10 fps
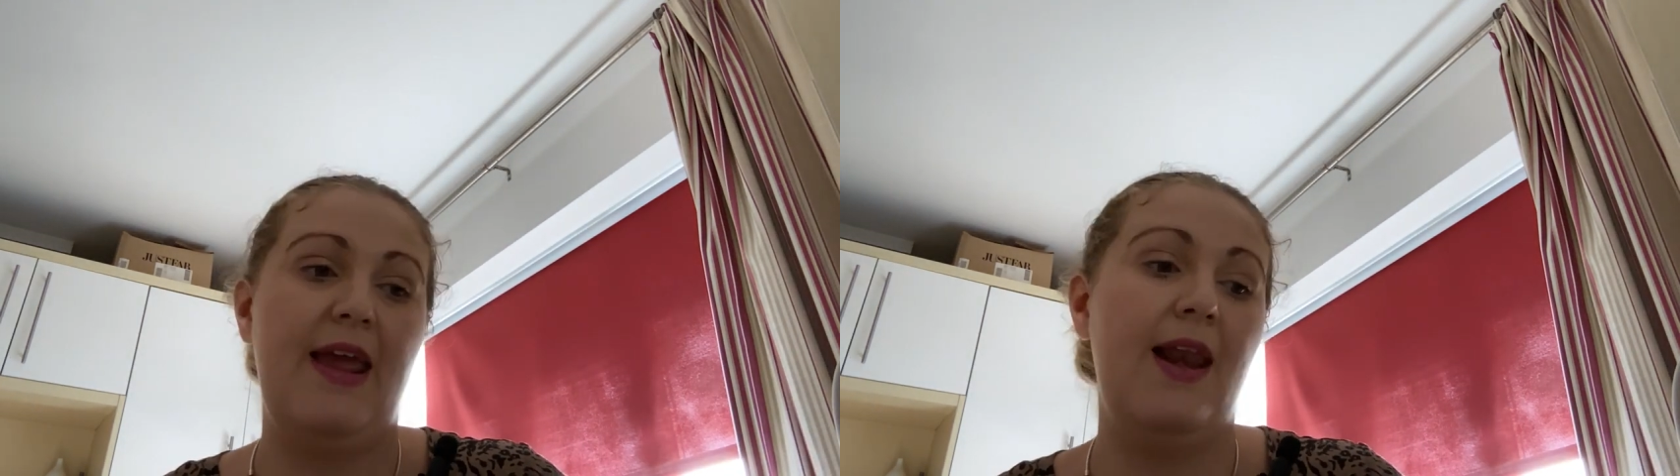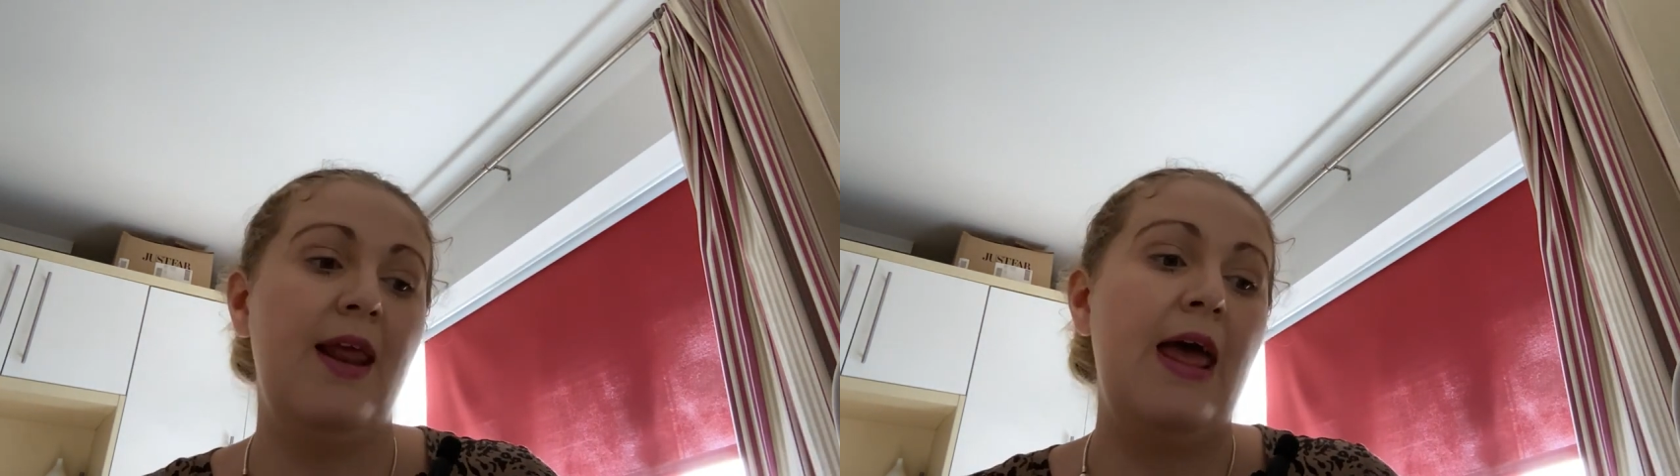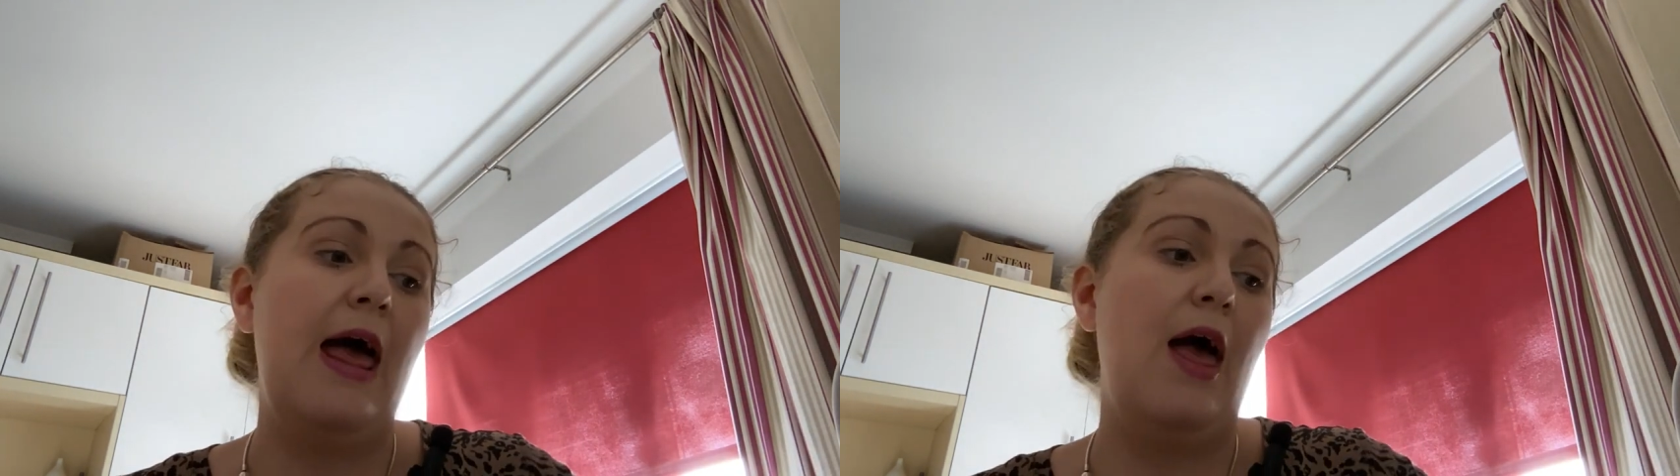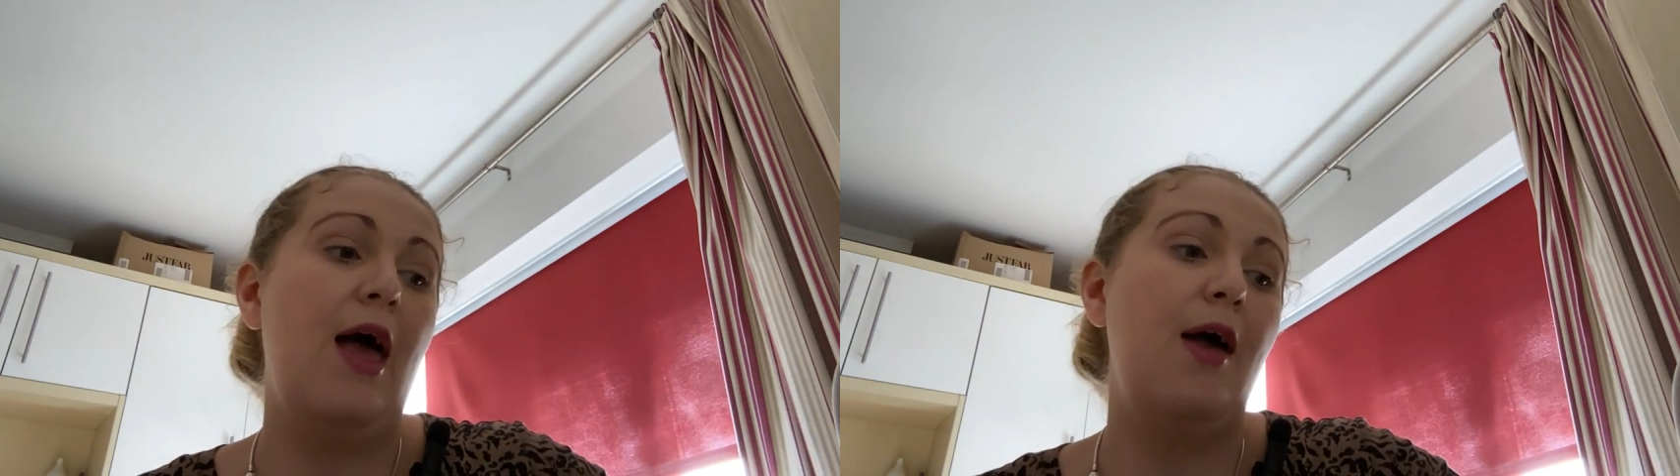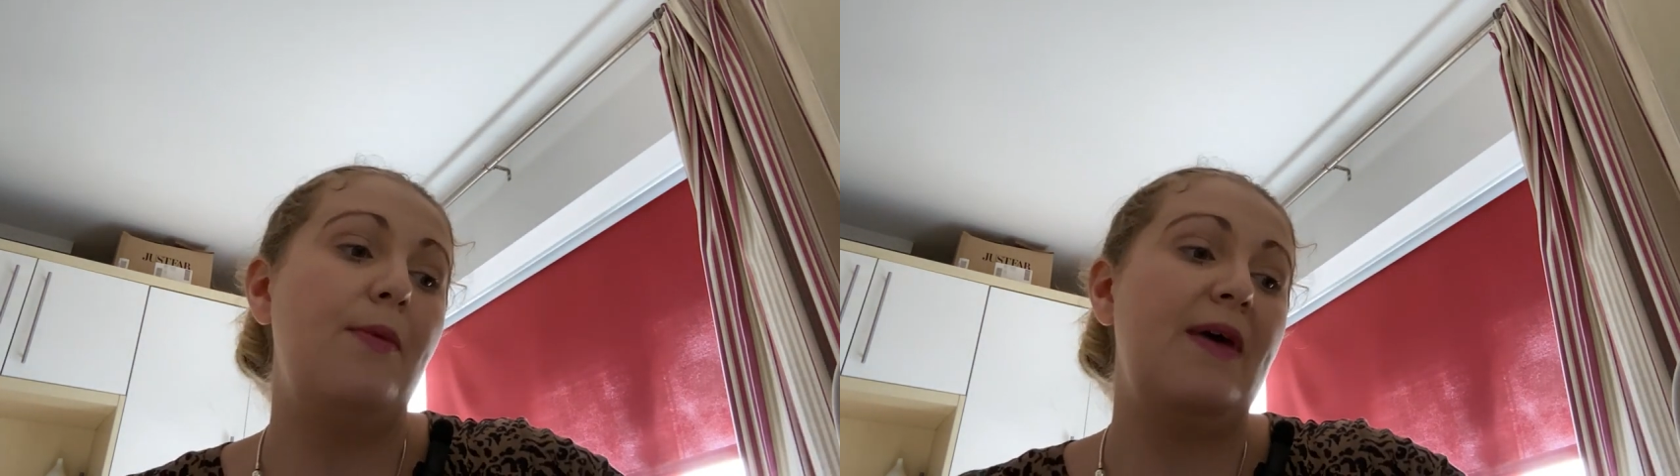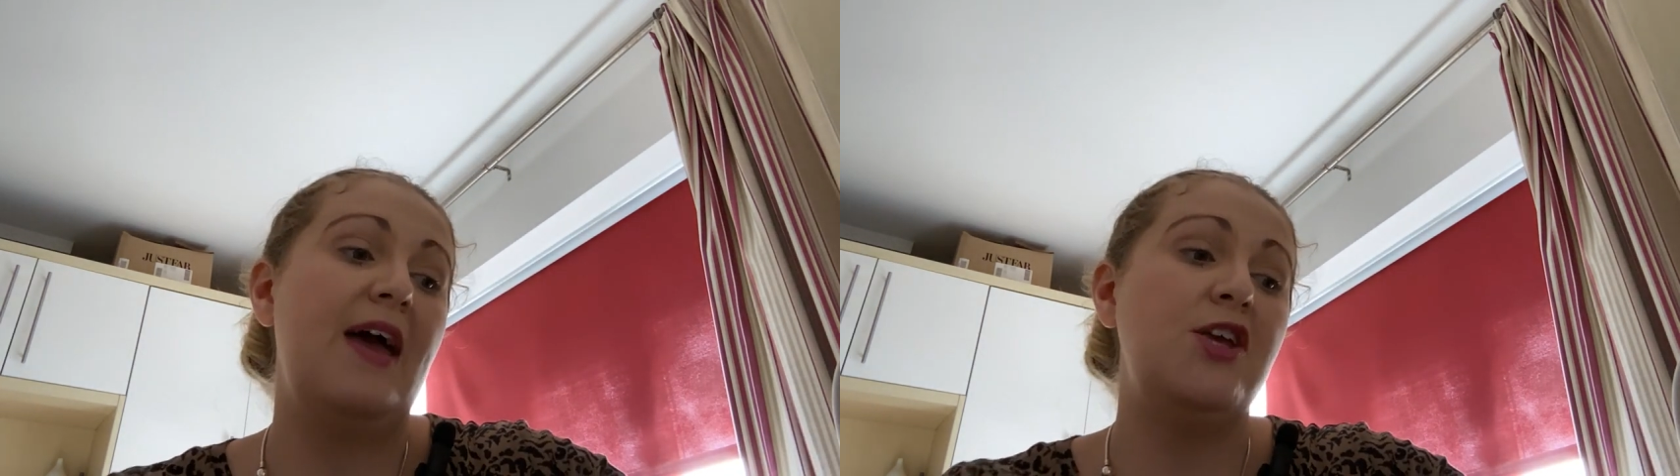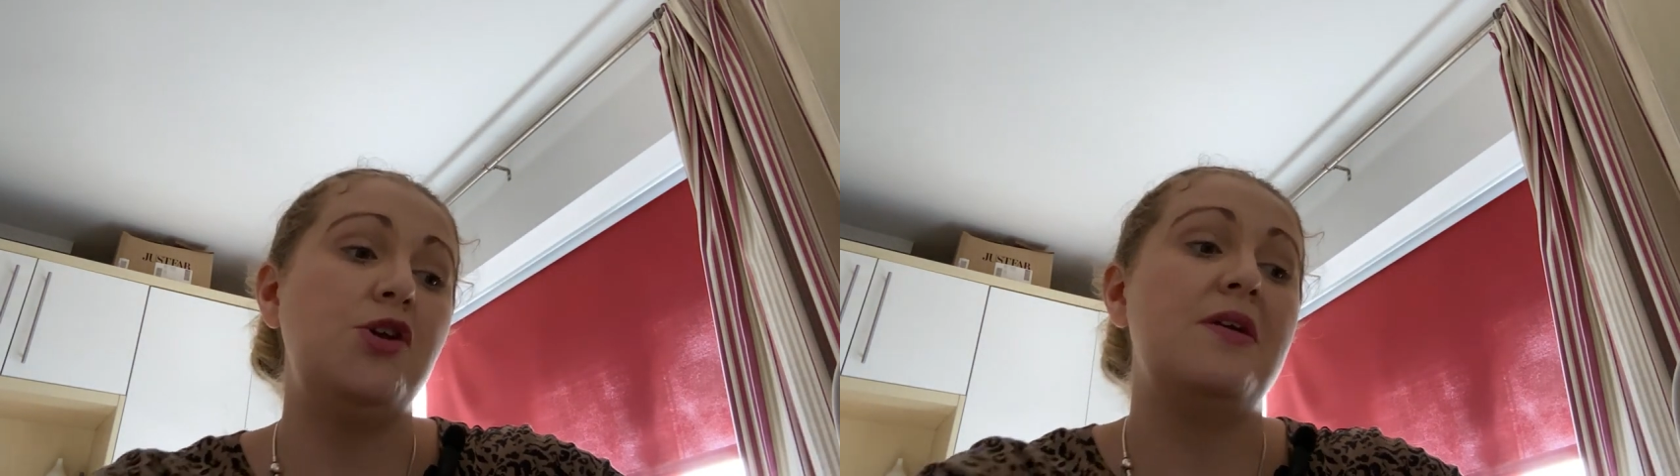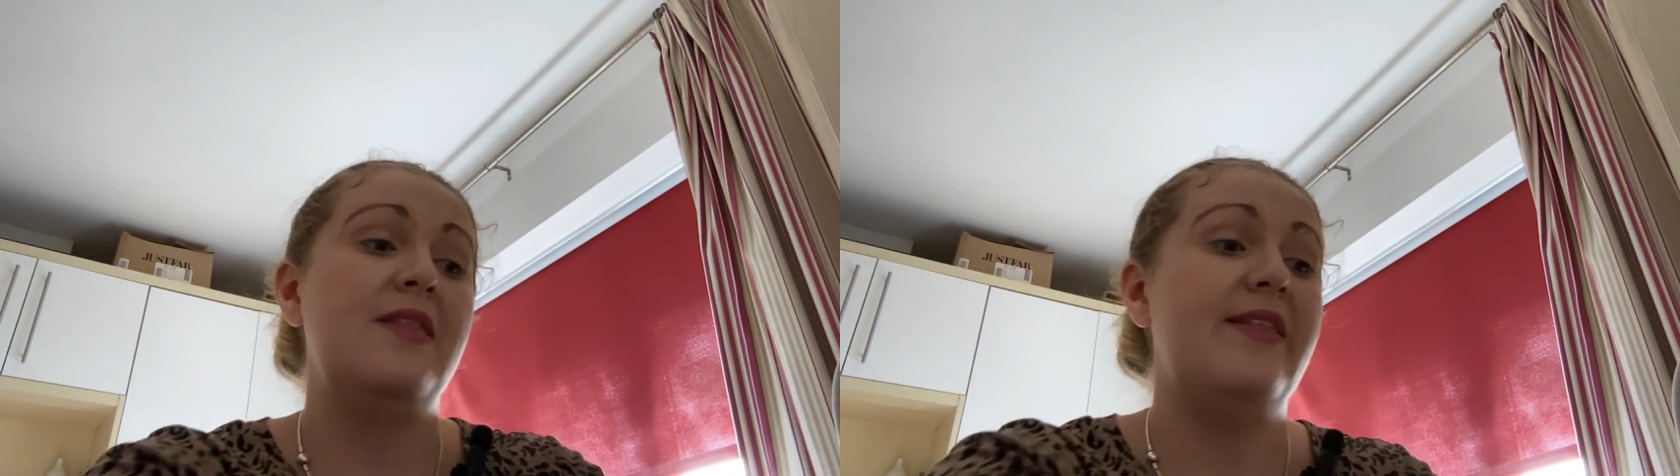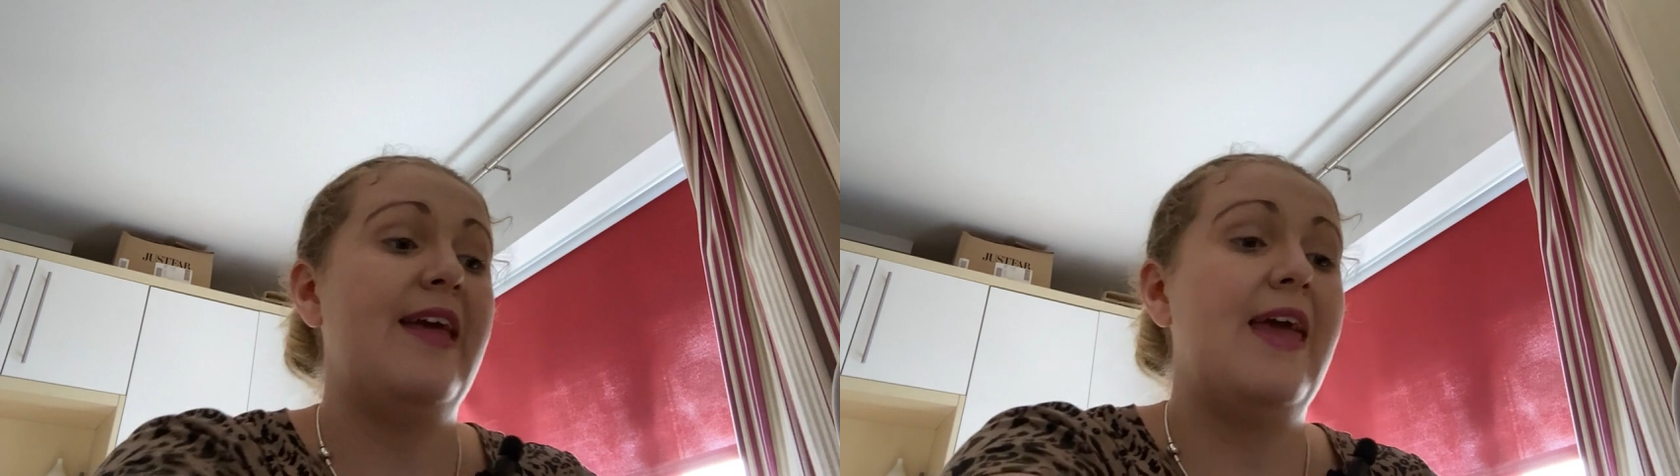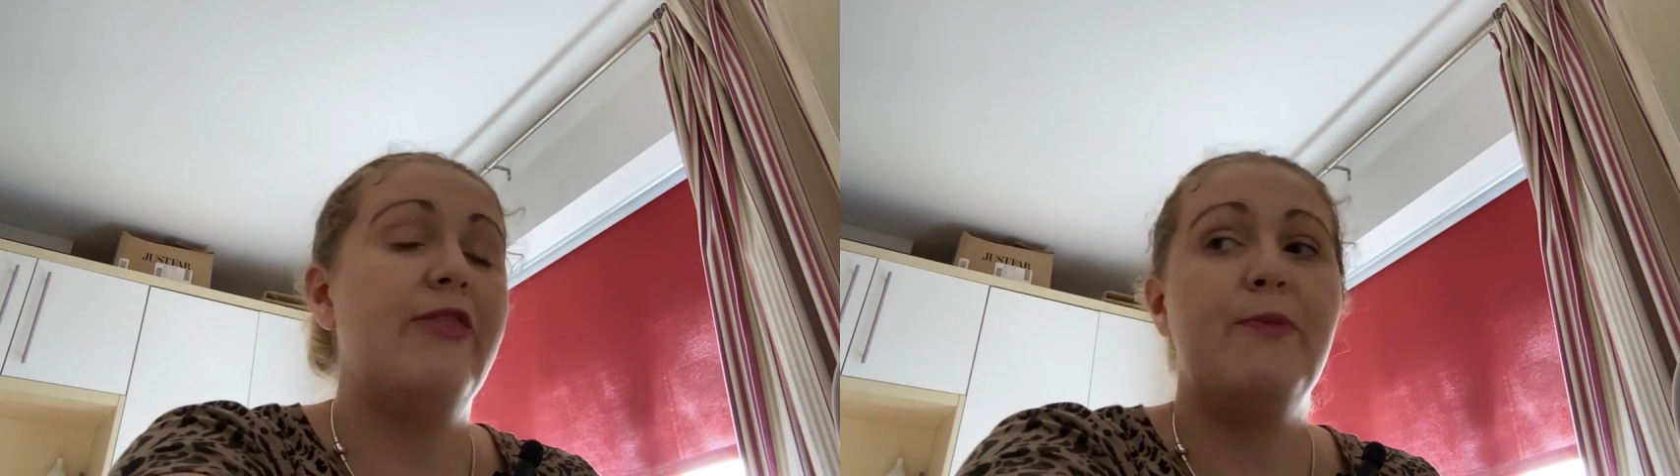Obviously I use hand wash a lot.